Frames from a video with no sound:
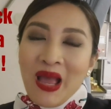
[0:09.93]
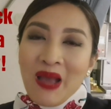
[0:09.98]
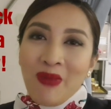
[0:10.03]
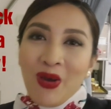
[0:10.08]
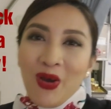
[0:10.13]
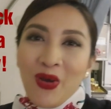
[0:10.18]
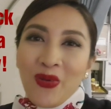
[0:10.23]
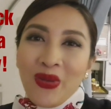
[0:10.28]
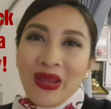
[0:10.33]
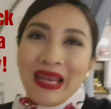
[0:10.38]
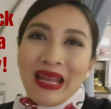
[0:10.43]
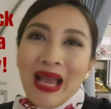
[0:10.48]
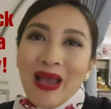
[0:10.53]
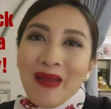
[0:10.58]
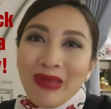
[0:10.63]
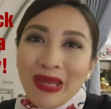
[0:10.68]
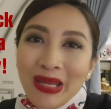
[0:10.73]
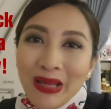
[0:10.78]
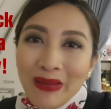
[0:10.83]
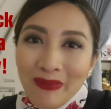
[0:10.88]
Pauwi na
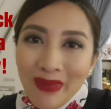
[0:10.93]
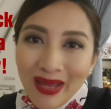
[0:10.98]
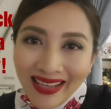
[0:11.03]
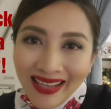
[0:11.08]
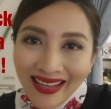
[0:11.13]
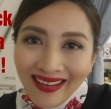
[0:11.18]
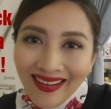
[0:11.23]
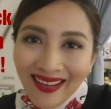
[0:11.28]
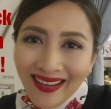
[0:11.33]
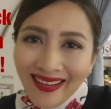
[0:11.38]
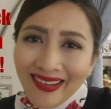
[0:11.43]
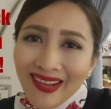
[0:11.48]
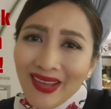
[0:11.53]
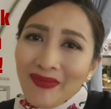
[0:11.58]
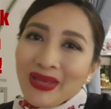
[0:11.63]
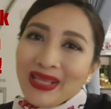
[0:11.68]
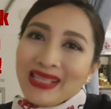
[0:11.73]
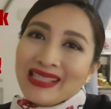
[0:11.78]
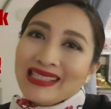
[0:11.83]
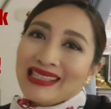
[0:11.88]
kami ng Manila and
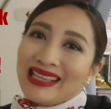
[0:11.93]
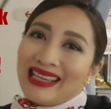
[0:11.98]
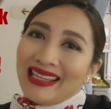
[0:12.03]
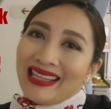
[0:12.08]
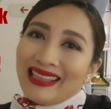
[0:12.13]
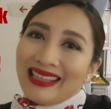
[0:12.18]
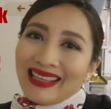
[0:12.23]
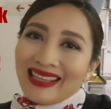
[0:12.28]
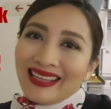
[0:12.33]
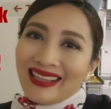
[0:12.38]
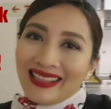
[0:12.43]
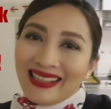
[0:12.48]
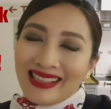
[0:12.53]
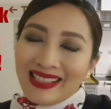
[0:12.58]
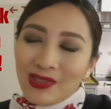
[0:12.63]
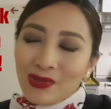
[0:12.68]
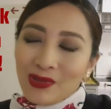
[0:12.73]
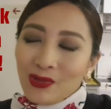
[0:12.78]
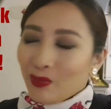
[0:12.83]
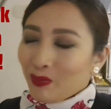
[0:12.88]
I'm excited.
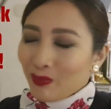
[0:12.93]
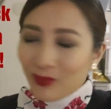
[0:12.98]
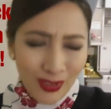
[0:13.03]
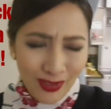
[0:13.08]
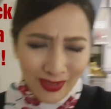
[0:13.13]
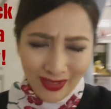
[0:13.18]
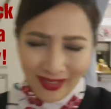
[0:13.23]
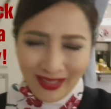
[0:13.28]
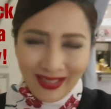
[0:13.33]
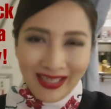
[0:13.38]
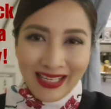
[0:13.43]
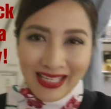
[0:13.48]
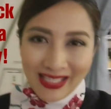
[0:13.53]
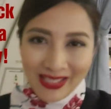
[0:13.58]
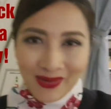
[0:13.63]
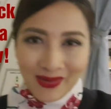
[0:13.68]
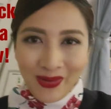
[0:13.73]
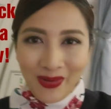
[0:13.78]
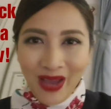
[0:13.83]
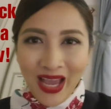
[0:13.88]
Super.
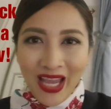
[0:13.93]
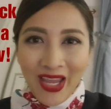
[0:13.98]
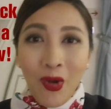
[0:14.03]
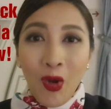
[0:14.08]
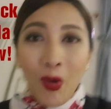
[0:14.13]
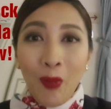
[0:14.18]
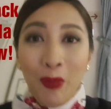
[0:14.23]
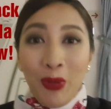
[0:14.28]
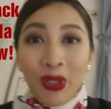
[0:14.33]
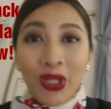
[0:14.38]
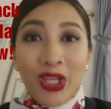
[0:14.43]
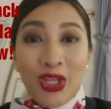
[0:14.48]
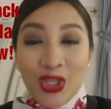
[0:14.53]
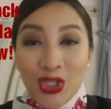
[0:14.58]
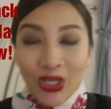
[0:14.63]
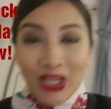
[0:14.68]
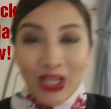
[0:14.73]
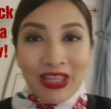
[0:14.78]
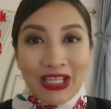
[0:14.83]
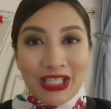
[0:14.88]
So I hope you'll
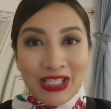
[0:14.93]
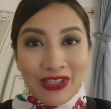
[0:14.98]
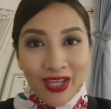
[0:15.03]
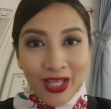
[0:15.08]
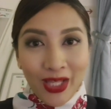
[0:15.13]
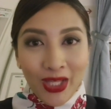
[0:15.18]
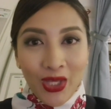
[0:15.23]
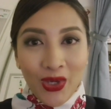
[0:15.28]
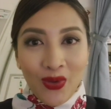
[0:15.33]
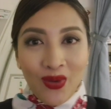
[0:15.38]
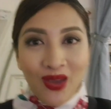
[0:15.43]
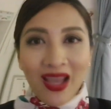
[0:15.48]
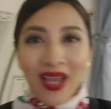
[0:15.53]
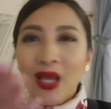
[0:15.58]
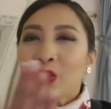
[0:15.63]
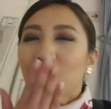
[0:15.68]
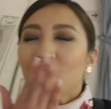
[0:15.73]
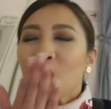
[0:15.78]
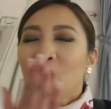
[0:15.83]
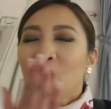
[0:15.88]
enjoy this video, ha?